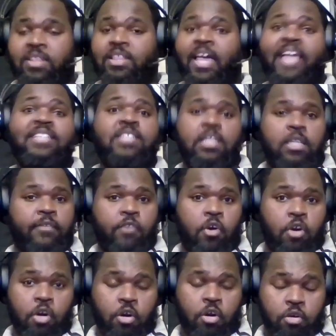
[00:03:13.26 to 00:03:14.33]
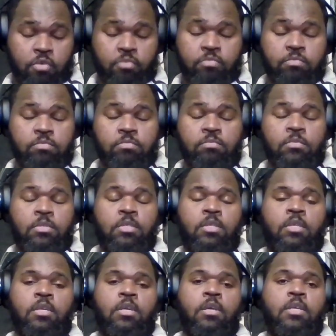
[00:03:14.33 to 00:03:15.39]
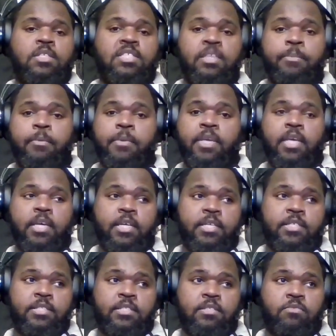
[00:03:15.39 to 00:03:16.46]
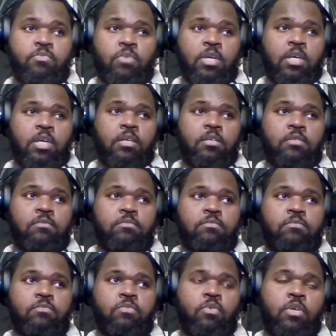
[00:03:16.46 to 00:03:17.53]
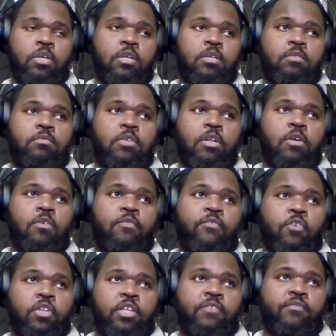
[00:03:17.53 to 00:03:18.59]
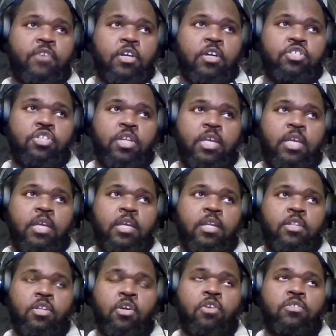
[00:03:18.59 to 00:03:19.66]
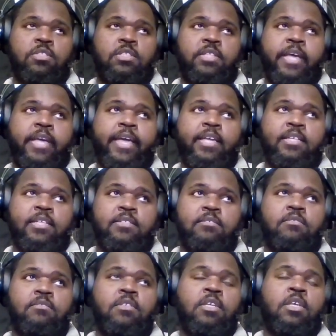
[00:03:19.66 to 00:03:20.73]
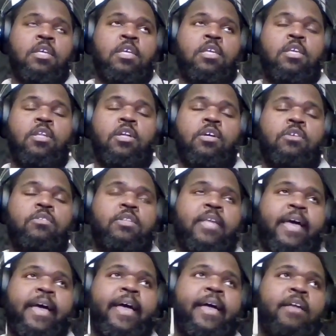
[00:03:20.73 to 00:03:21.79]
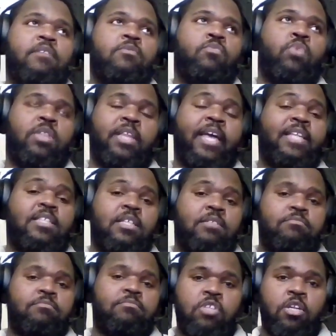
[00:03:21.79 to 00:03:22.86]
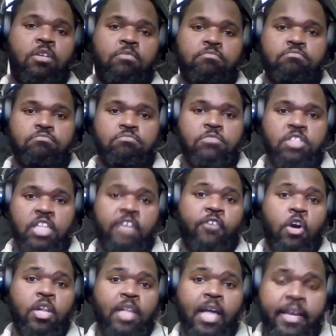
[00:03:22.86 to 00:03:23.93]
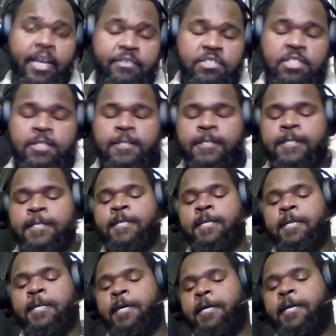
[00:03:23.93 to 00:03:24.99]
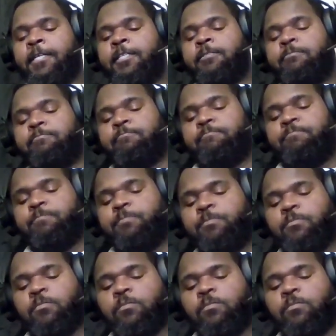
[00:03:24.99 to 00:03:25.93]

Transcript: would like to live on our own simply because, well, we're, fully functioning adults that can, that would like to, live our lives. And